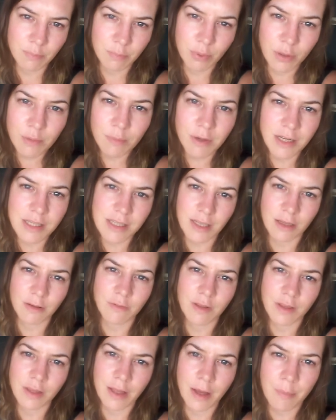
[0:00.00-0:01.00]
put
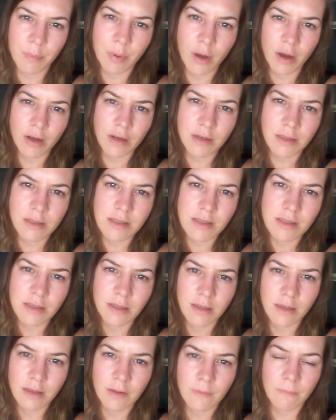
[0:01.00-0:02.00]
myself in that box.
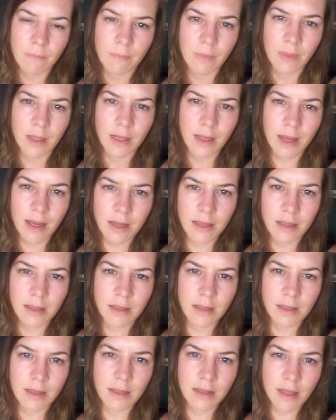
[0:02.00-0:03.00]

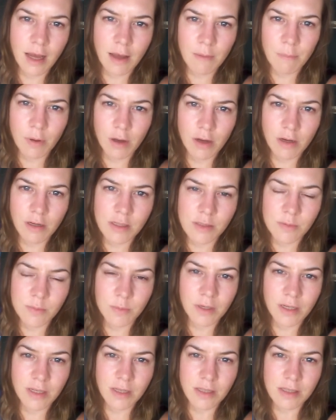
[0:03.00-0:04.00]
And that box
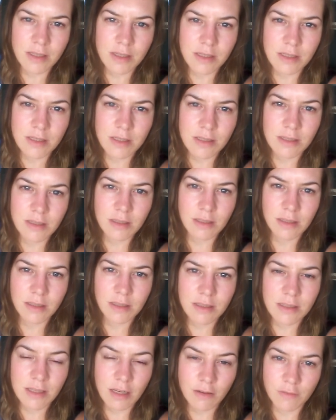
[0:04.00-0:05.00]
was
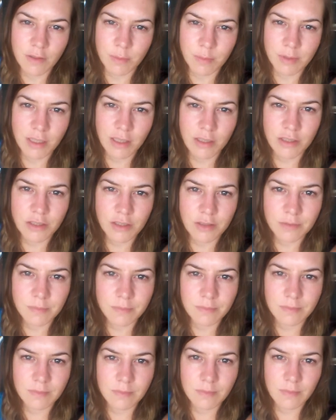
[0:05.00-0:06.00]

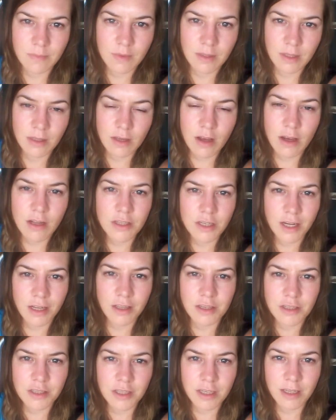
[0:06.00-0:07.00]
self-limitation. Not
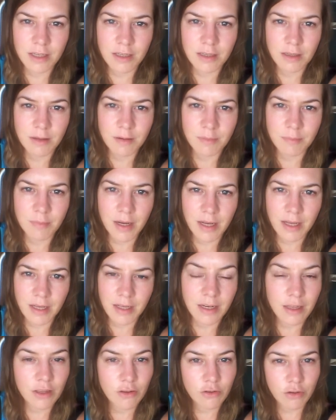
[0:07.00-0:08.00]
challenging my
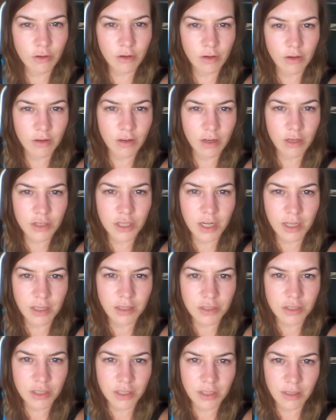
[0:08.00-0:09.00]
nature, not
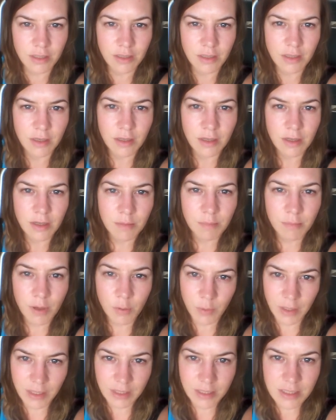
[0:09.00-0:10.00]
challenging
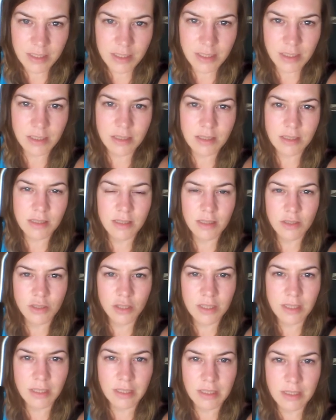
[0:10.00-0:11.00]
my weaknesses,
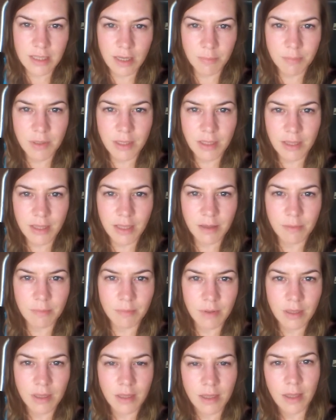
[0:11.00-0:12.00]
just accepting
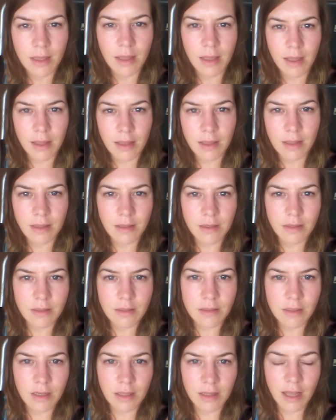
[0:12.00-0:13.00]
them
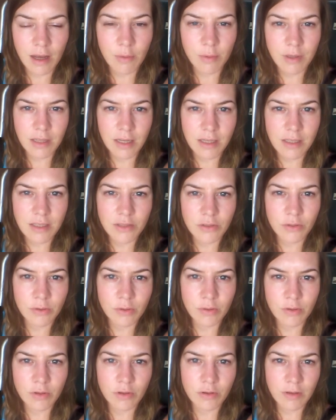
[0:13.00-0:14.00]
and allowing that
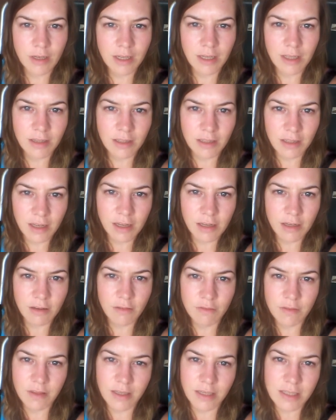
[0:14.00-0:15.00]
to create a
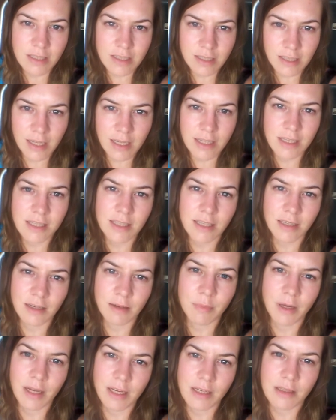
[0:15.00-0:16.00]
life that is less
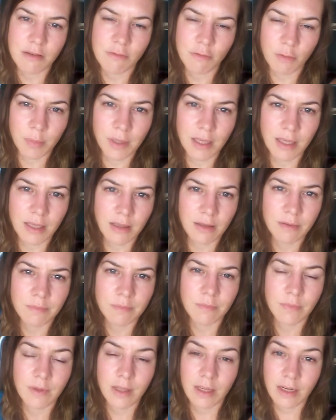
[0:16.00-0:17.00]
than best for me
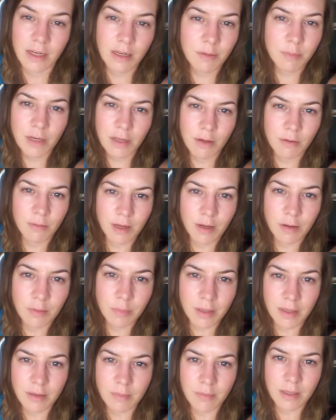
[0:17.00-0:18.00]
and anybody
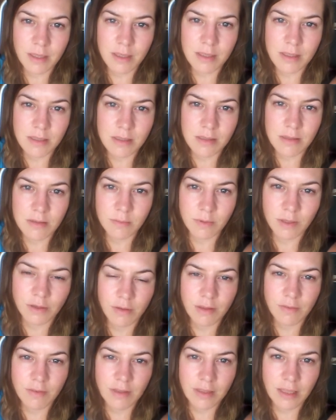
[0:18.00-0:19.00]
around me. Because when
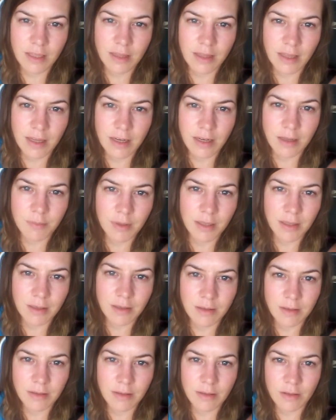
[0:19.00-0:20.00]
you're living like that, I
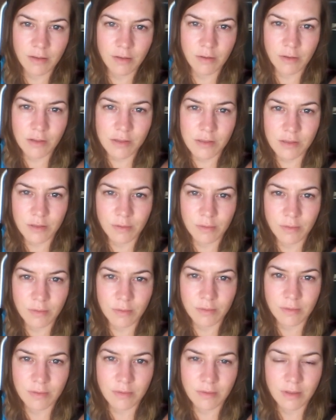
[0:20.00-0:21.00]
mean, you're
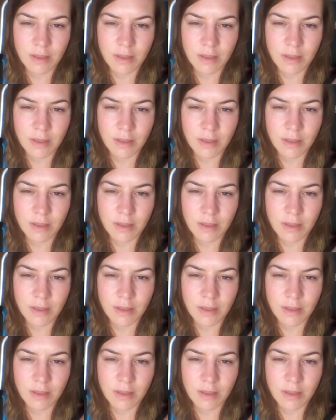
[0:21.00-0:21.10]
also